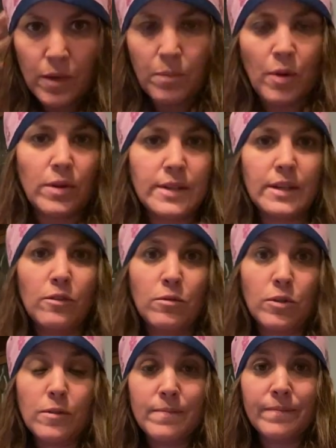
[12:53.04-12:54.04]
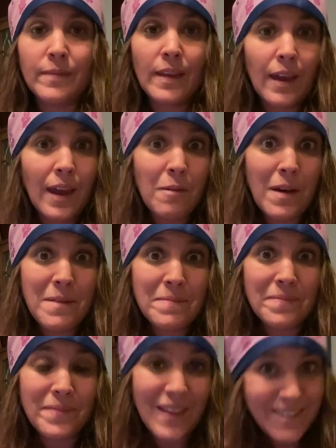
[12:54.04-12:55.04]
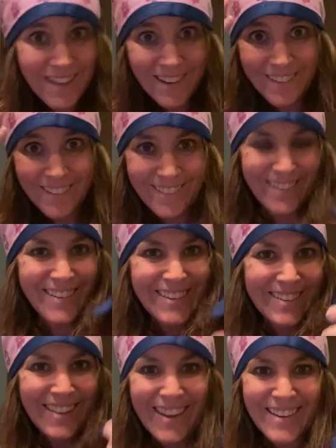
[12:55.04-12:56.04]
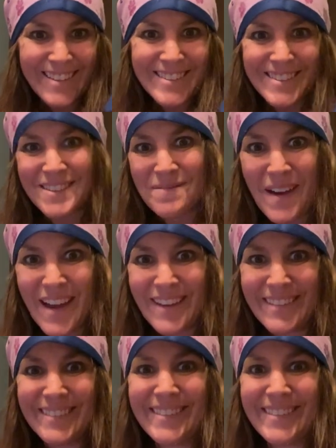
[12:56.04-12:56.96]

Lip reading: ponytail holder. Anyway, that's it. Thanks. Bye.